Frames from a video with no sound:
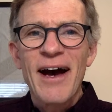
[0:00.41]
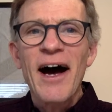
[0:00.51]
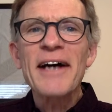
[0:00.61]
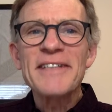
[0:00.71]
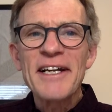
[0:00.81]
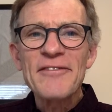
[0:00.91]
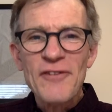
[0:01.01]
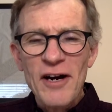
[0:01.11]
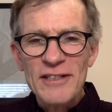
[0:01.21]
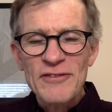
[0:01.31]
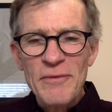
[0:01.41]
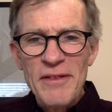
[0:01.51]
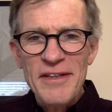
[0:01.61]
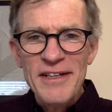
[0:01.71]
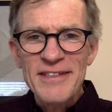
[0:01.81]
Hi, Dana Fox from
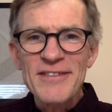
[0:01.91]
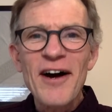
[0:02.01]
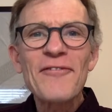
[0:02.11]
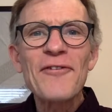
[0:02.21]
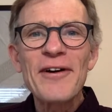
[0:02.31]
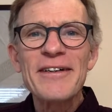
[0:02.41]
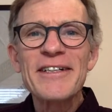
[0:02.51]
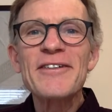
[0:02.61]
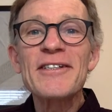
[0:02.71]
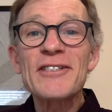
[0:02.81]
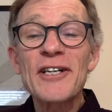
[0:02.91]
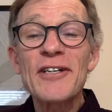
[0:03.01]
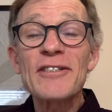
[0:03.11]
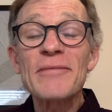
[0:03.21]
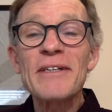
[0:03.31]
Athena Software, here to
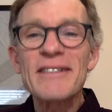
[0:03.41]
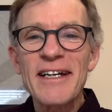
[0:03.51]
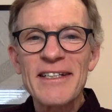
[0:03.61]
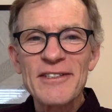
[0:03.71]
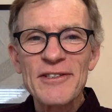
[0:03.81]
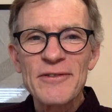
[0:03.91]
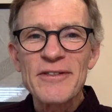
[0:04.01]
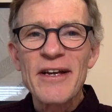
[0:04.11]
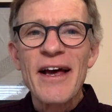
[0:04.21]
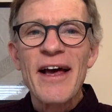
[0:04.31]
share some exciting news.